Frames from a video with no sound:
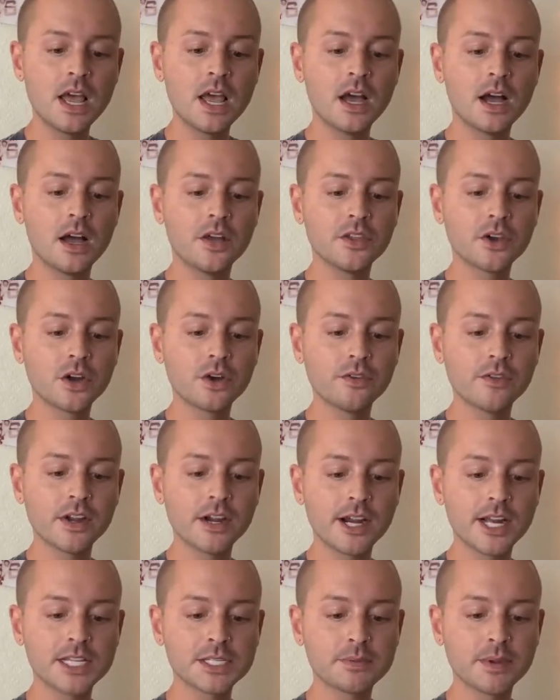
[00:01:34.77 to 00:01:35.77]
The
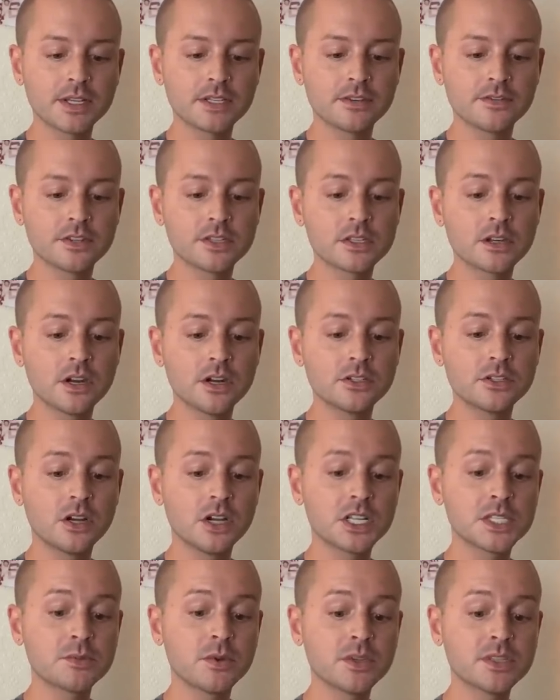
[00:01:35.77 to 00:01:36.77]
career aspect of this card
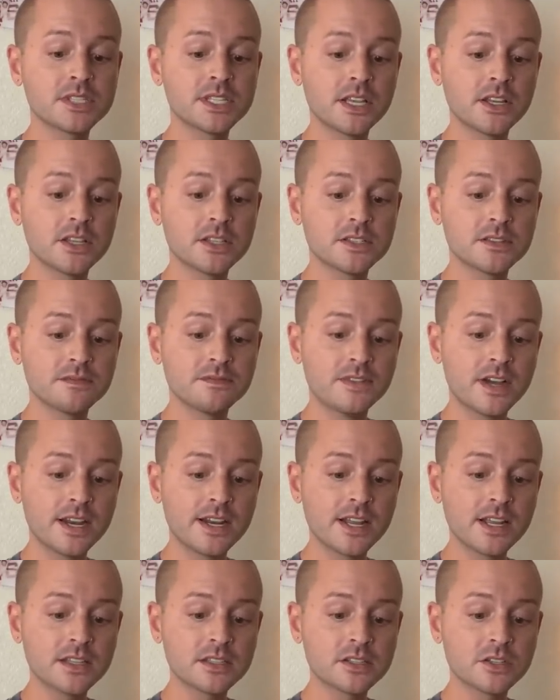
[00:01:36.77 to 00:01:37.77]
talks about sales and finance.